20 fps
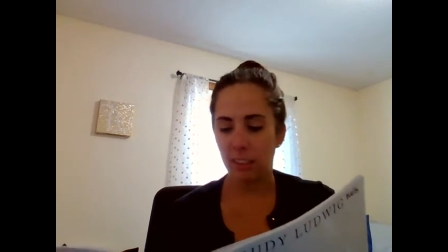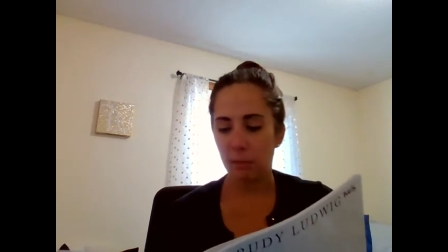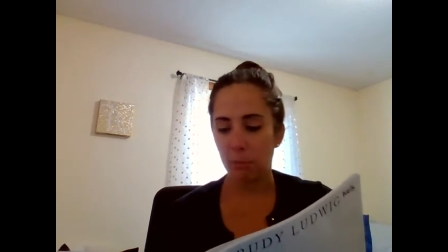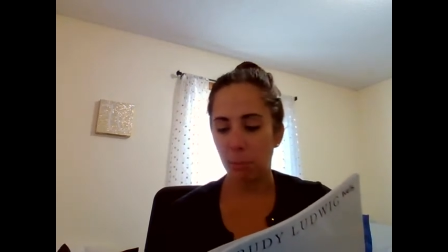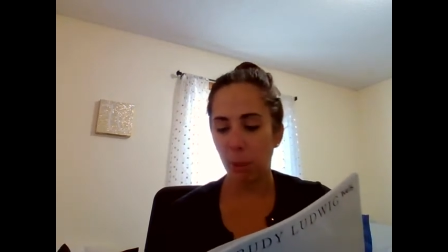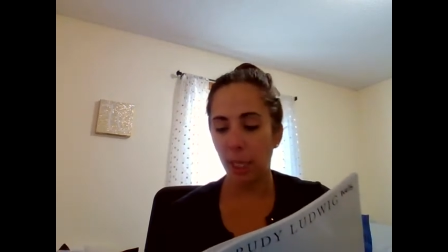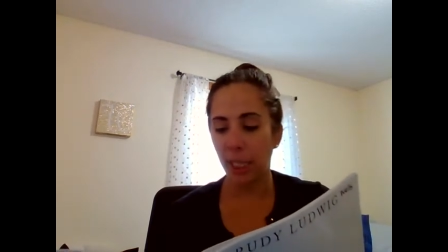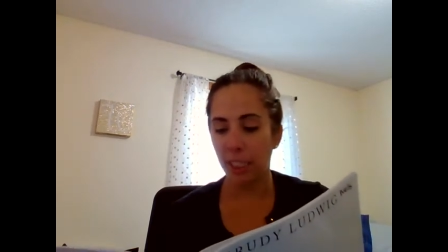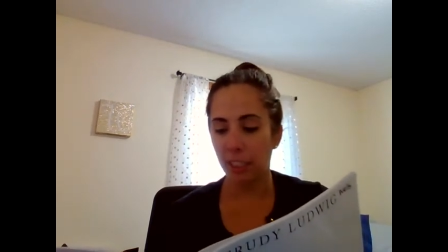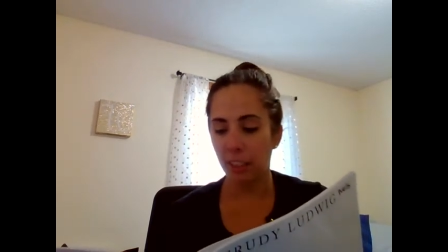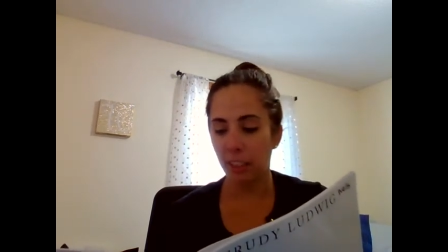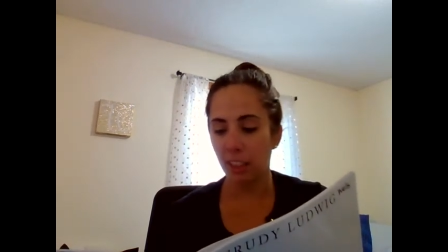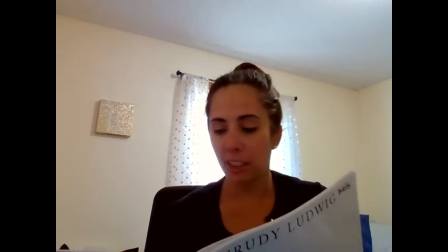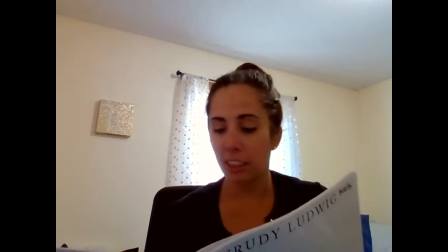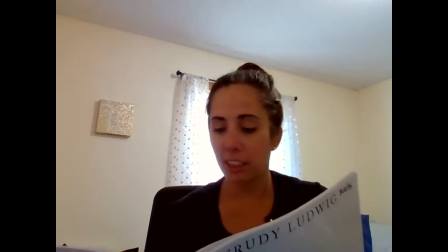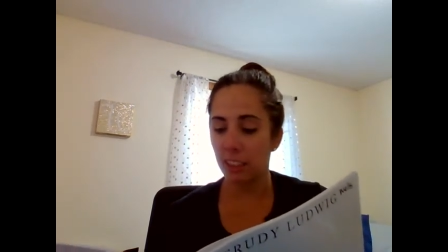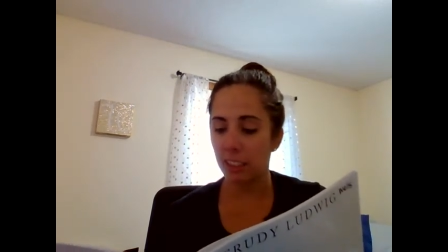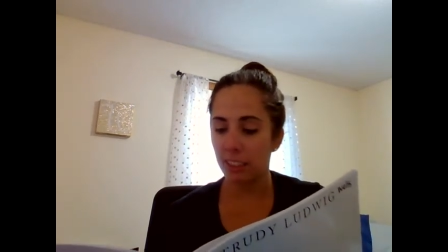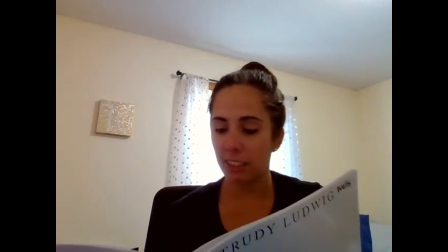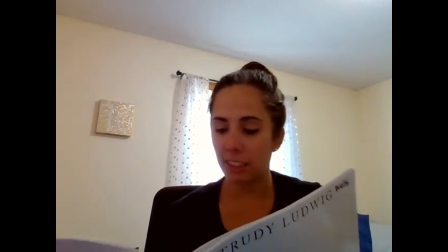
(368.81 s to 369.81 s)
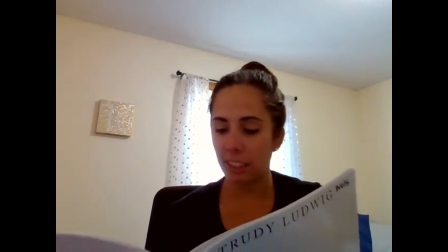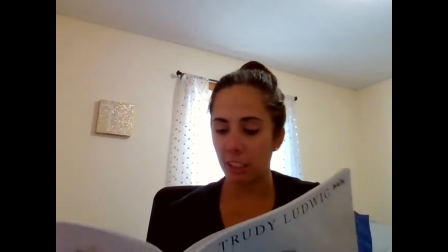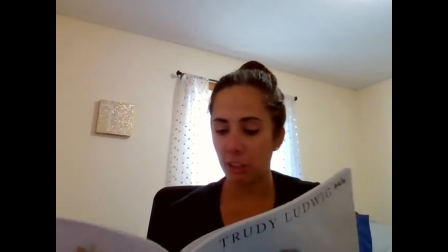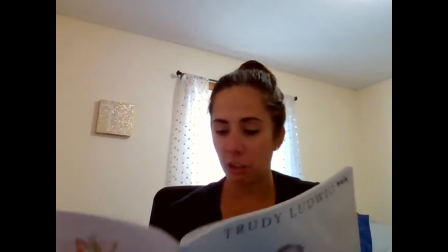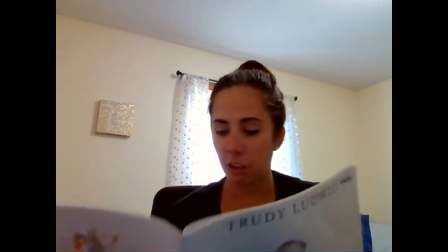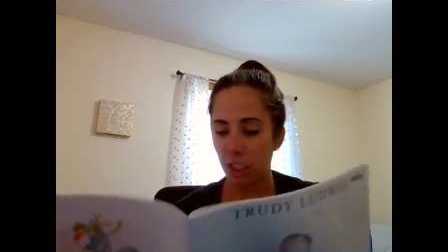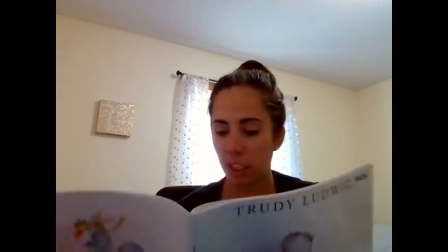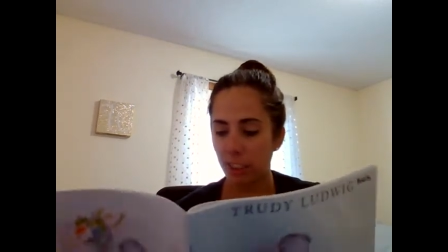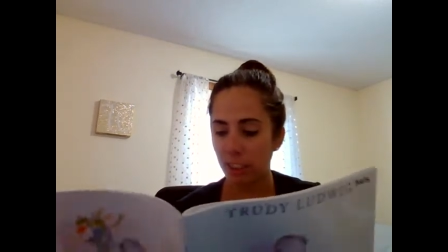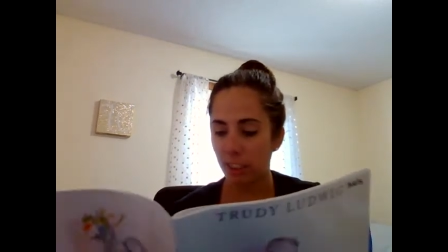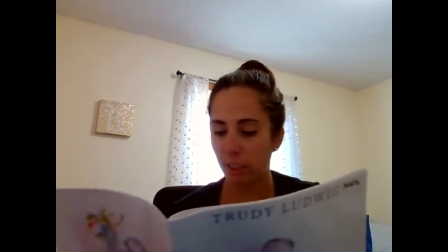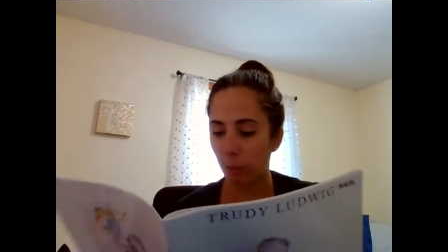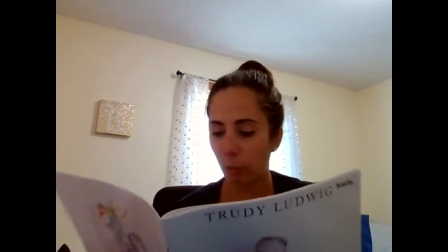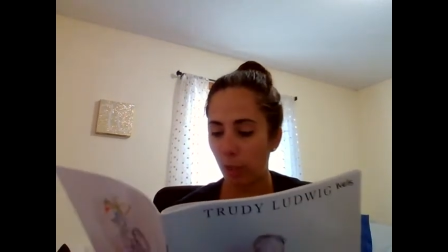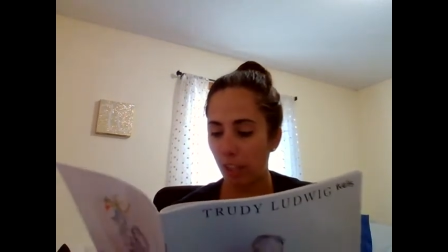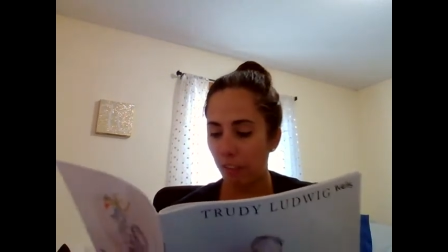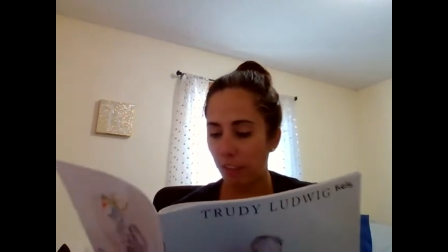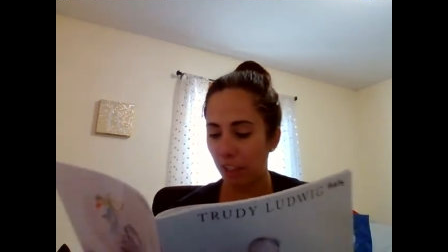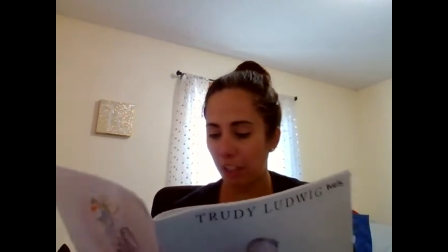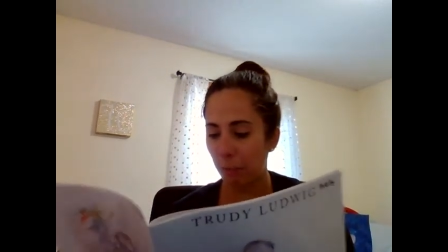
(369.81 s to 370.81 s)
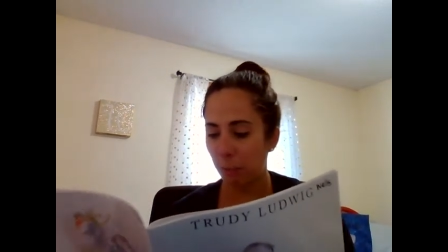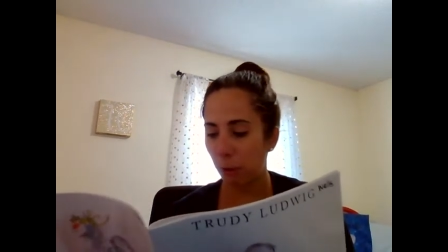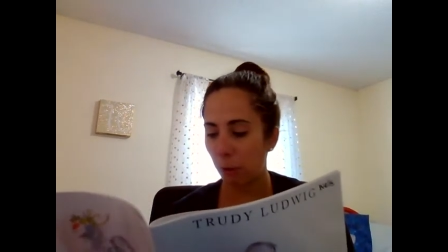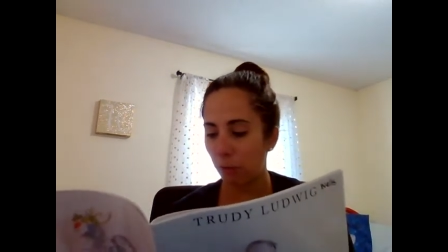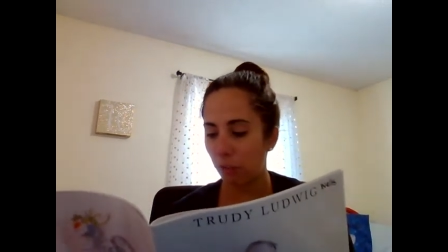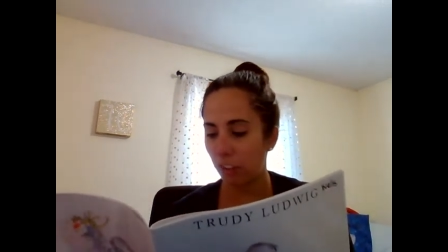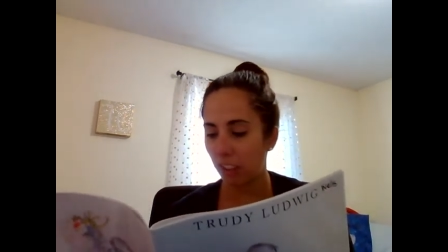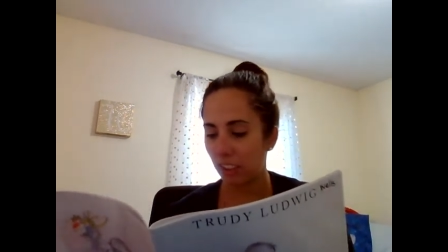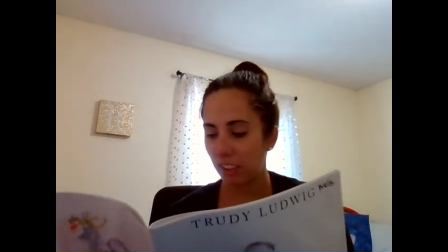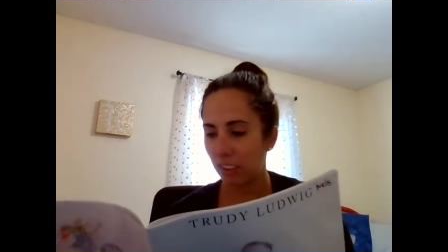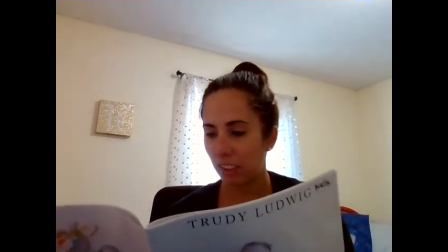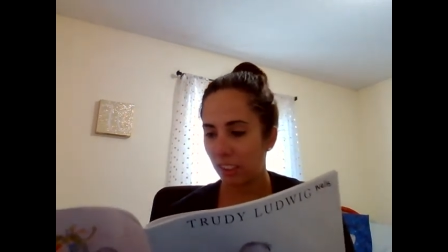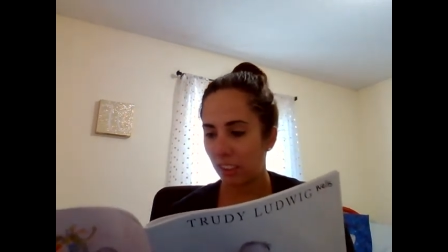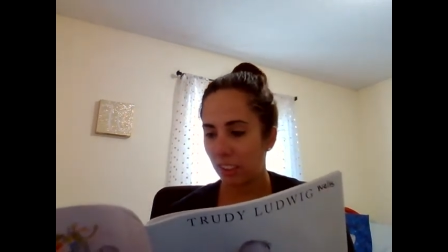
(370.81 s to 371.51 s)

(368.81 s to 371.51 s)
Brian turns and sees Justin waving him over.